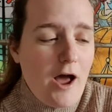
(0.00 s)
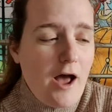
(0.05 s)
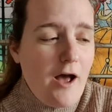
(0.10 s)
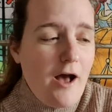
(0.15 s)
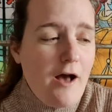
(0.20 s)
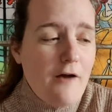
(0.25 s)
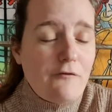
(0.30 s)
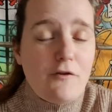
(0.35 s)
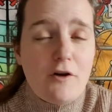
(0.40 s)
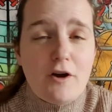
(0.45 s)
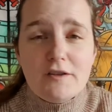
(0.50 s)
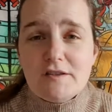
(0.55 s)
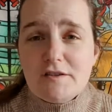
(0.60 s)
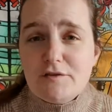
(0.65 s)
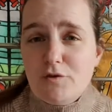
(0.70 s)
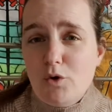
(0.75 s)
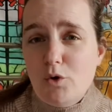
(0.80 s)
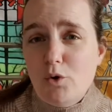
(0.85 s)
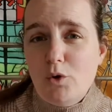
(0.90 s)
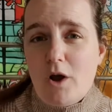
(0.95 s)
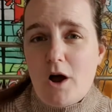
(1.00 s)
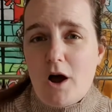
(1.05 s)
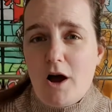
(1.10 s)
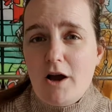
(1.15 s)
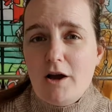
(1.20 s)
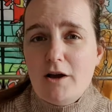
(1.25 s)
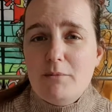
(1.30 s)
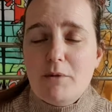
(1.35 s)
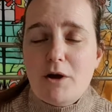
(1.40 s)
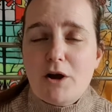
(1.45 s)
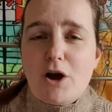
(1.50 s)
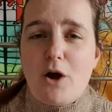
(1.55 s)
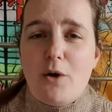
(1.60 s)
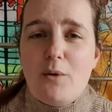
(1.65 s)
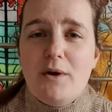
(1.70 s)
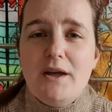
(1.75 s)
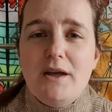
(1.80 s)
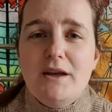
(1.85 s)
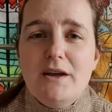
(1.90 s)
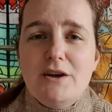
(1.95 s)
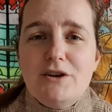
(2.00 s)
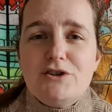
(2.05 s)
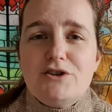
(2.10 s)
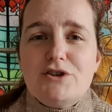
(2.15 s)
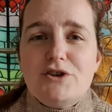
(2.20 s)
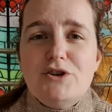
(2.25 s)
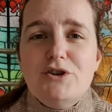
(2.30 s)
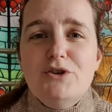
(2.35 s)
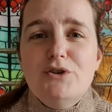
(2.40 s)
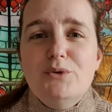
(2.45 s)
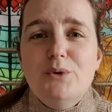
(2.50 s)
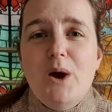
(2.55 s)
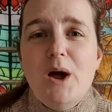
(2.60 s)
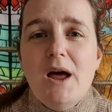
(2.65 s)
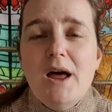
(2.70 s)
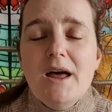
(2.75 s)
Uh, first of all, I'm going to